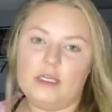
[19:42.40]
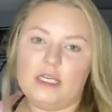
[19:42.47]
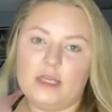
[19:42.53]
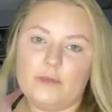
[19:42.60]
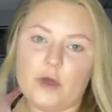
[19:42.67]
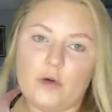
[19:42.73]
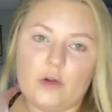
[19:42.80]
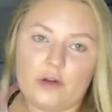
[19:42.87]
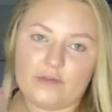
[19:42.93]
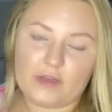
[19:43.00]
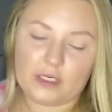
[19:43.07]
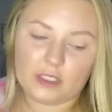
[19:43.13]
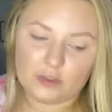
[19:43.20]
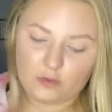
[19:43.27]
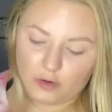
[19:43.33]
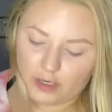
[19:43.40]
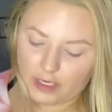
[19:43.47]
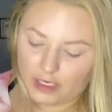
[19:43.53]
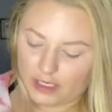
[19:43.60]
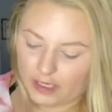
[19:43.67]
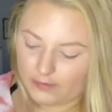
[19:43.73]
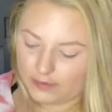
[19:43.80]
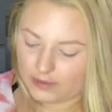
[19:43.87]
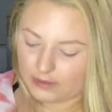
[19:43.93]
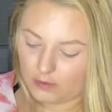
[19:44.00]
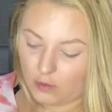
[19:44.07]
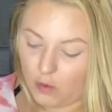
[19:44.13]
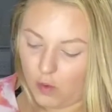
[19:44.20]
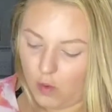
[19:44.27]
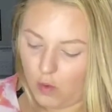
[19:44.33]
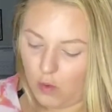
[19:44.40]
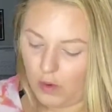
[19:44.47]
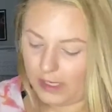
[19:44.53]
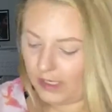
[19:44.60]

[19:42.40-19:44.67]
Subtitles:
Nemo or Finding Dory, and I was quite